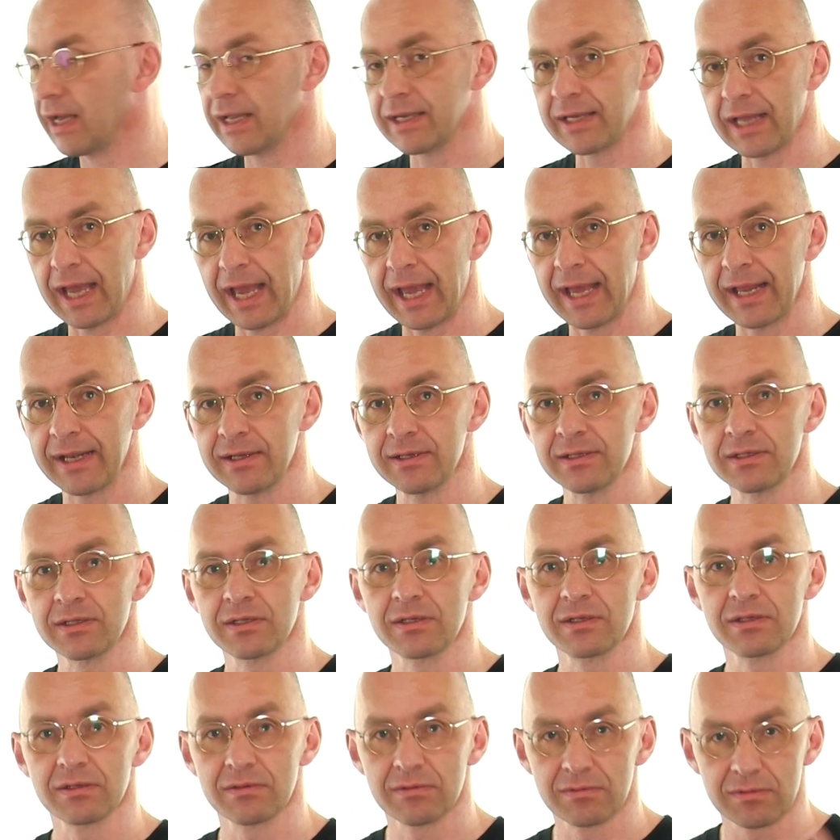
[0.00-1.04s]
and end
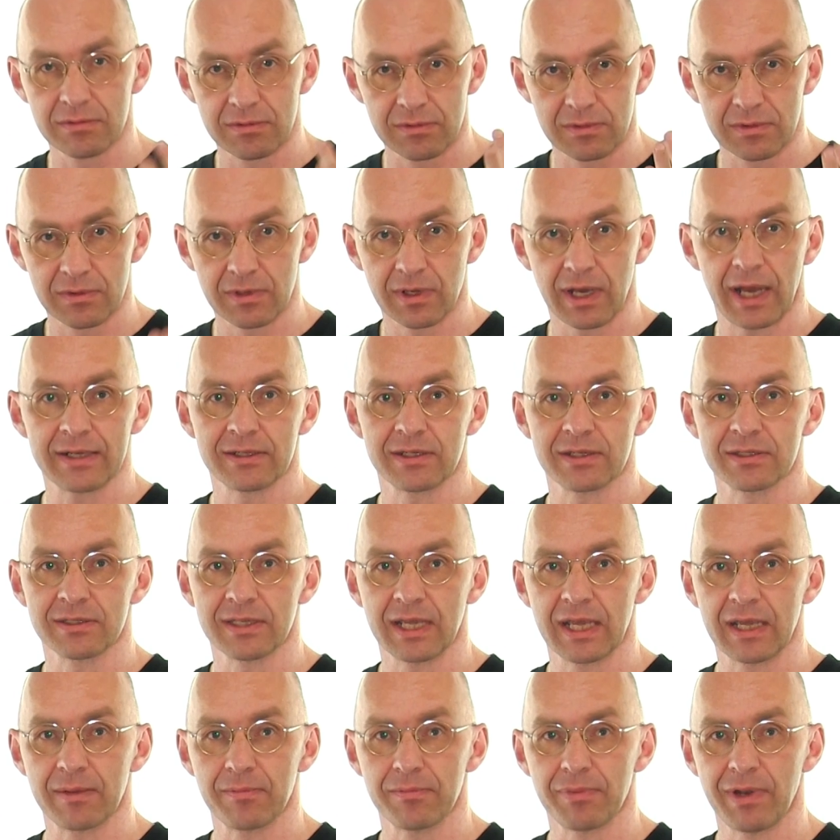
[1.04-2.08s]
at the
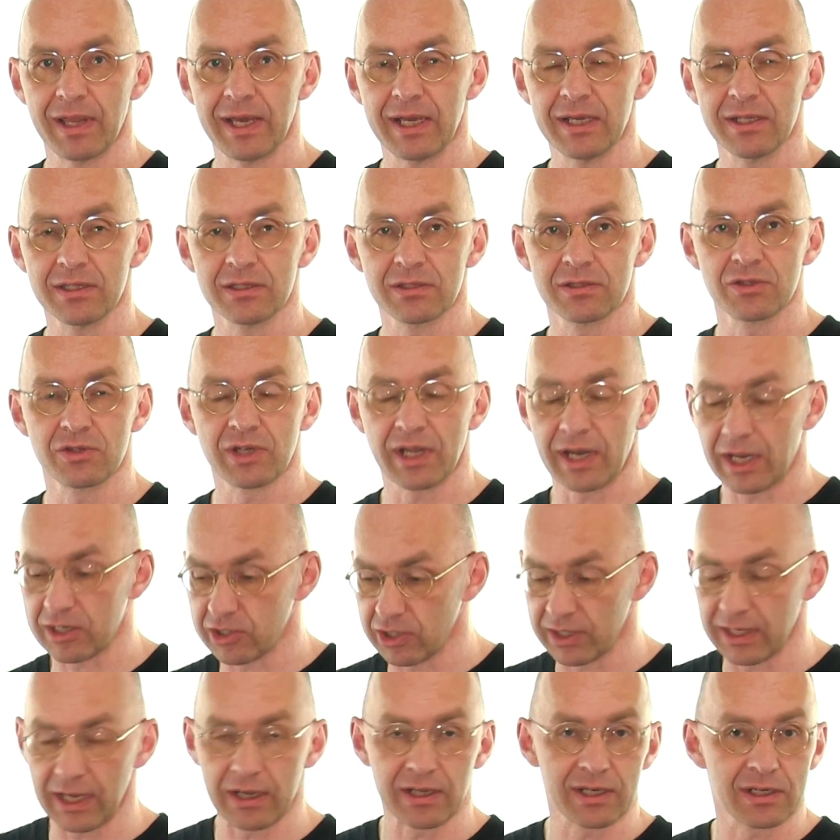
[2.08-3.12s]
same place. You can
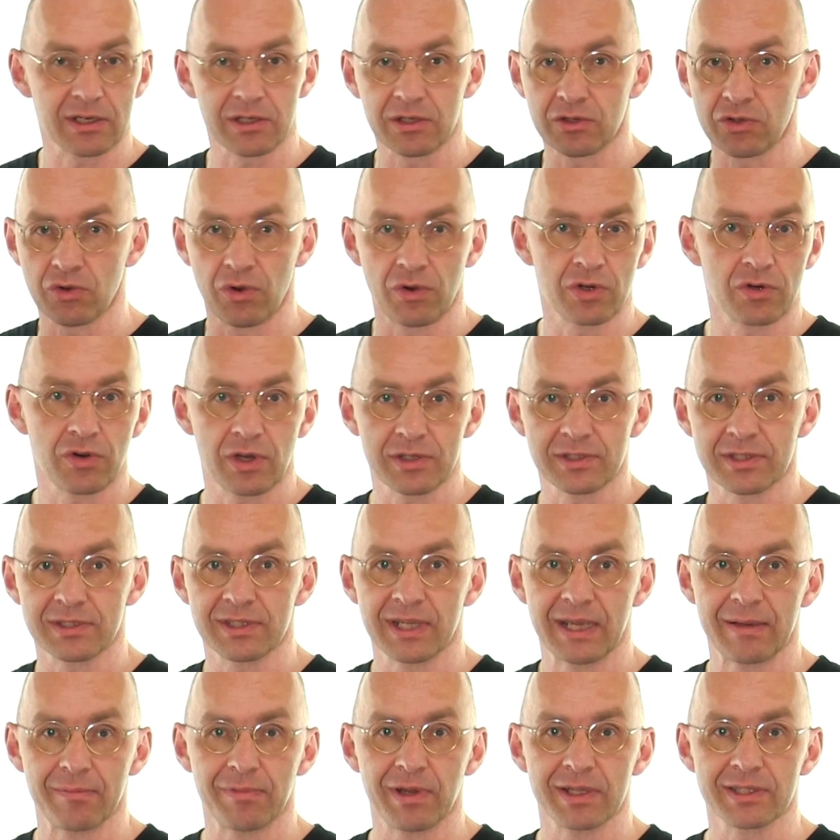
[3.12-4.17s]
actually get, go across the
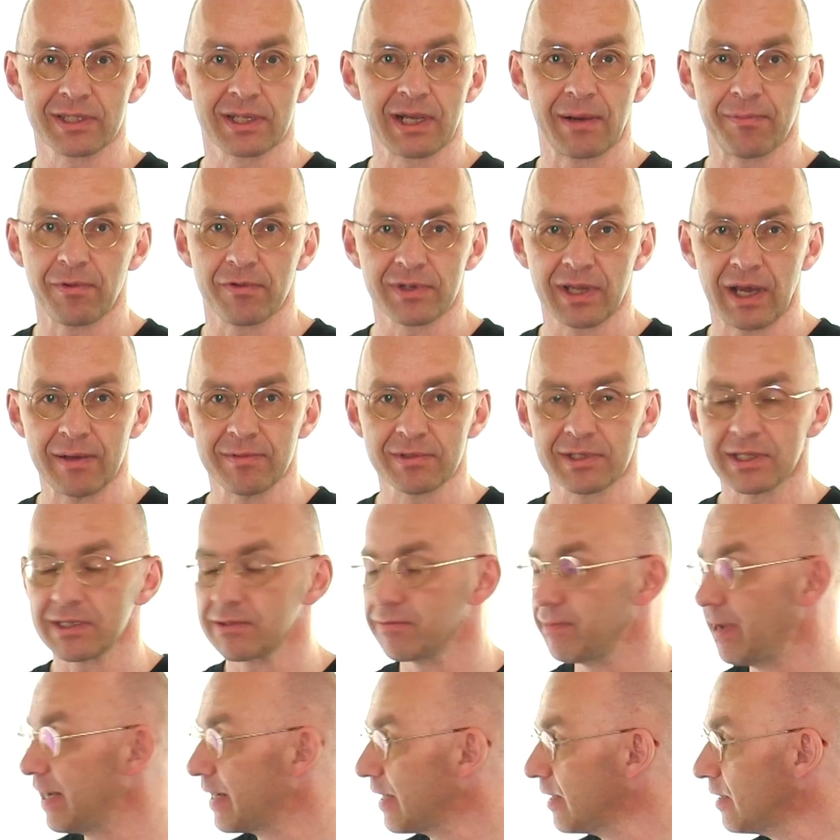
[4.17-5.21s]
same place a couple of times,
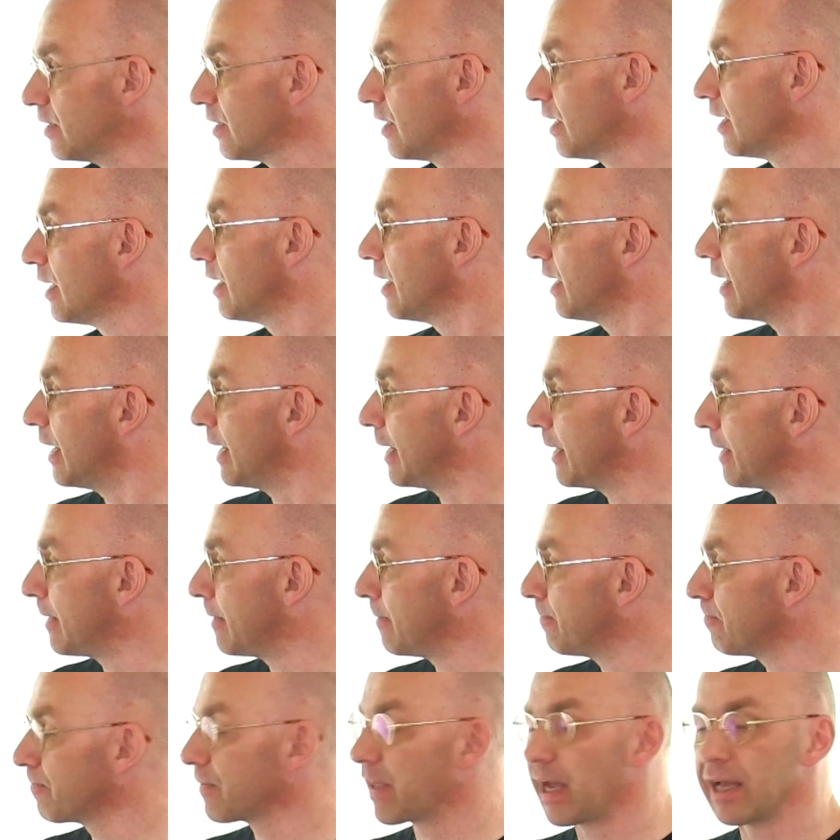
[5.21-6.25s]
doesn't matter.
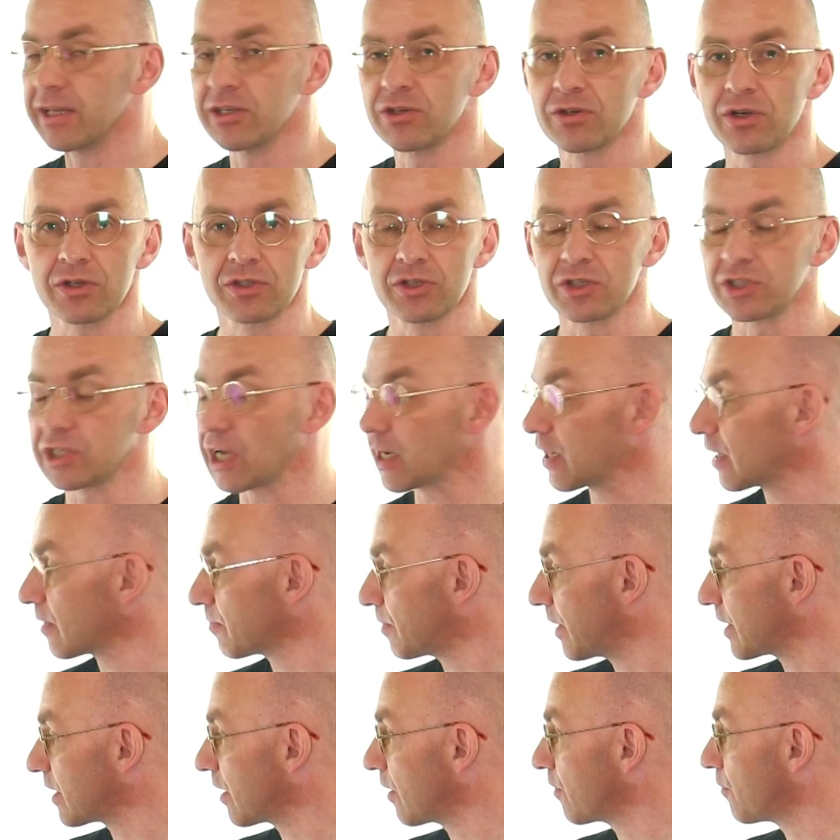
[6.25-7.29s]
Um, and you got your juggling
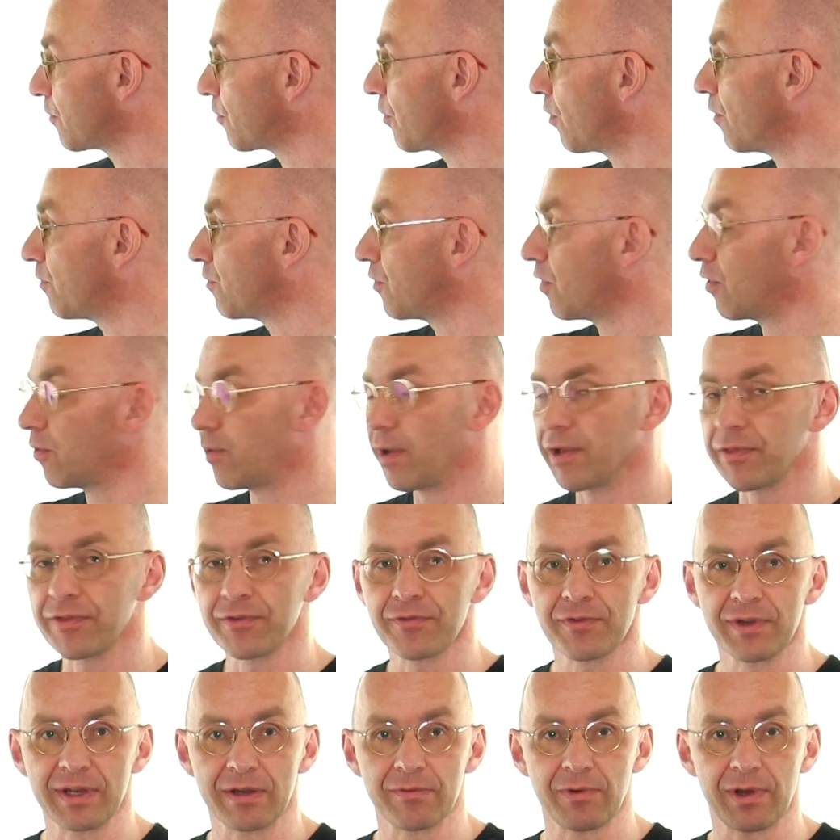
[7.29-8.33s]
pattern
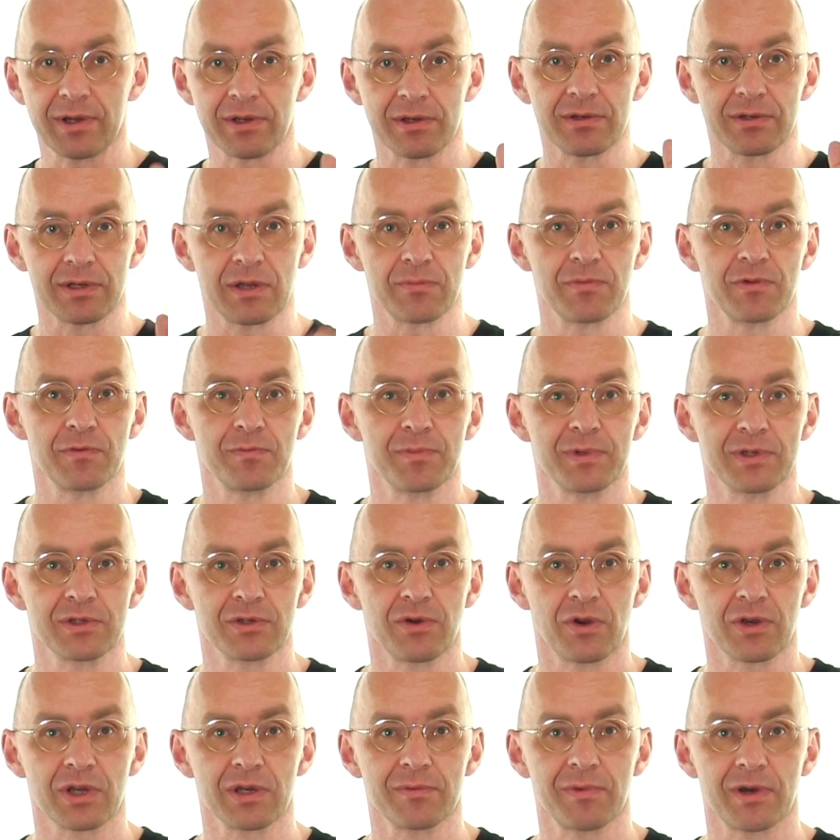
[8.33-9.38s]
4413, the one that we've been
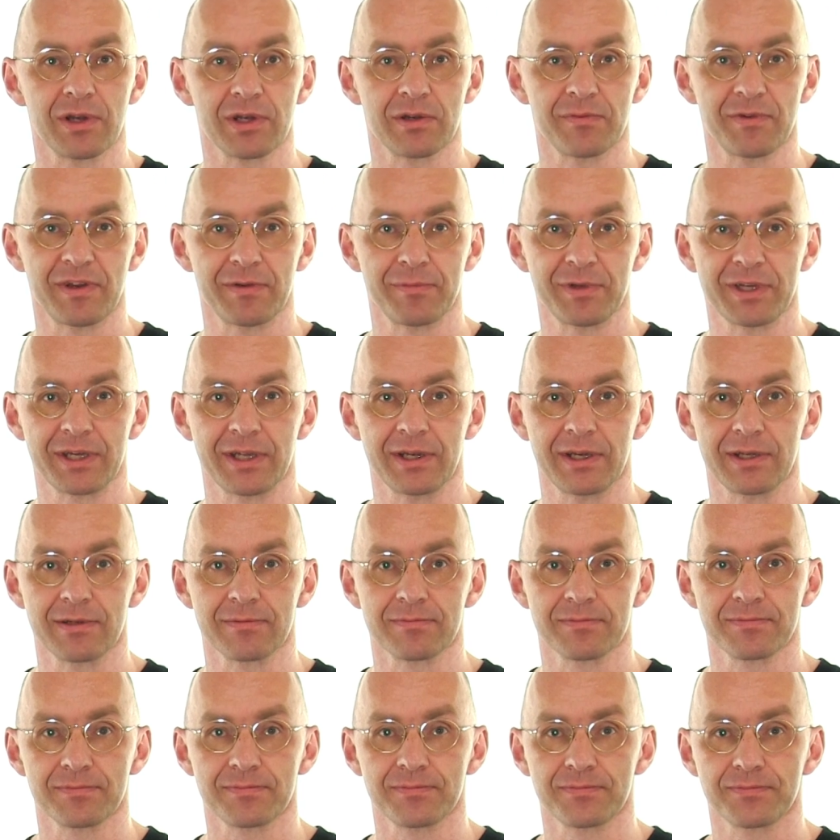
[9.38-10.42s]
talking about at the very beginning.
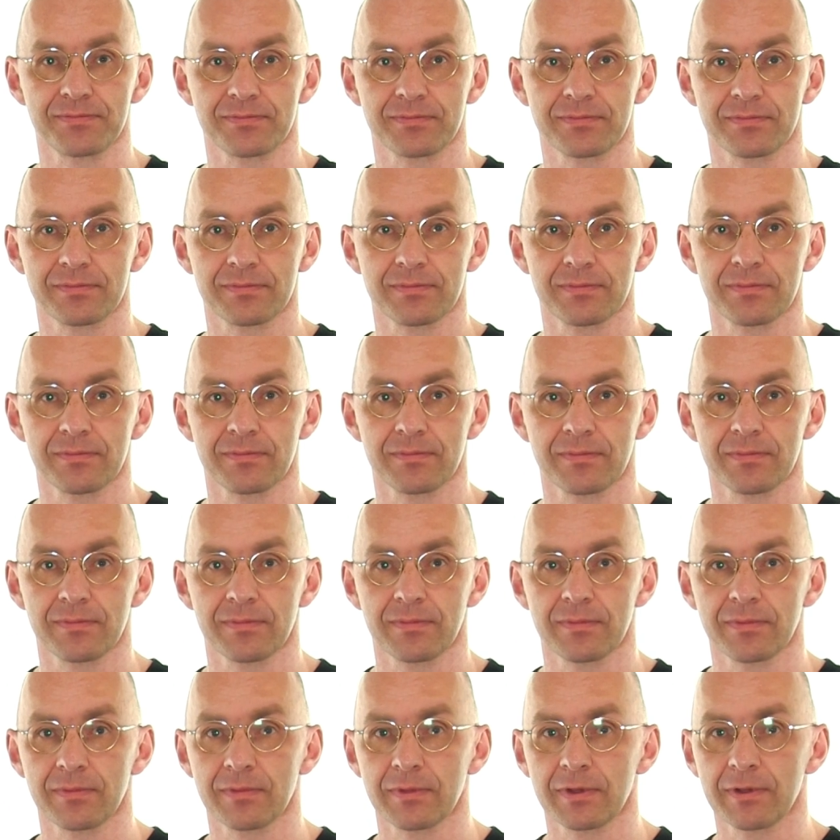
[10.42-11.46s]
What's
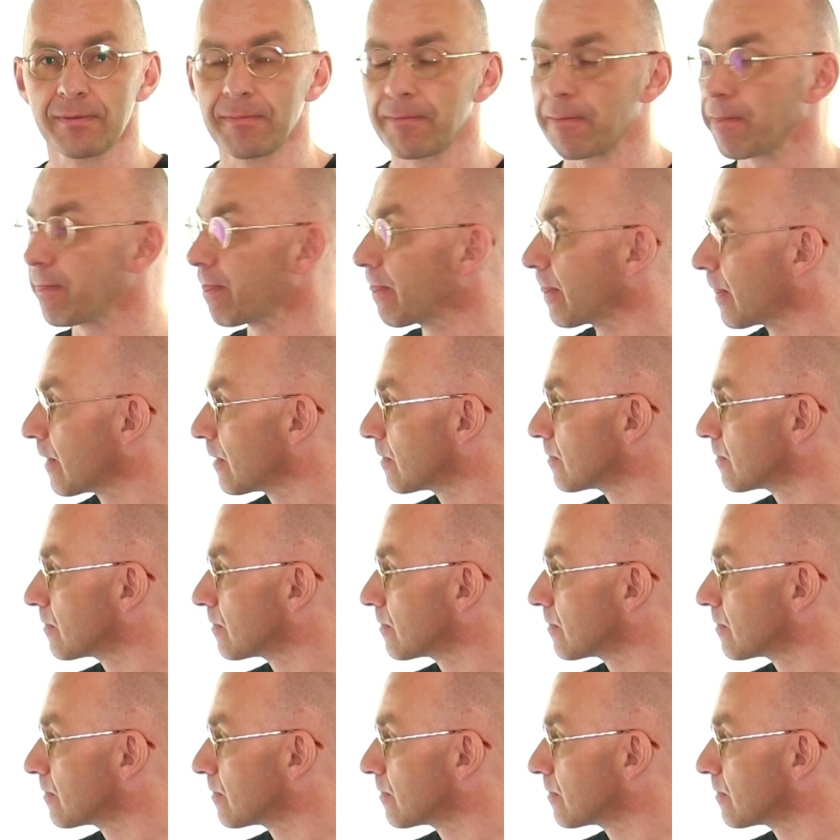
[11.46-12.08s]
the uh, 2 next to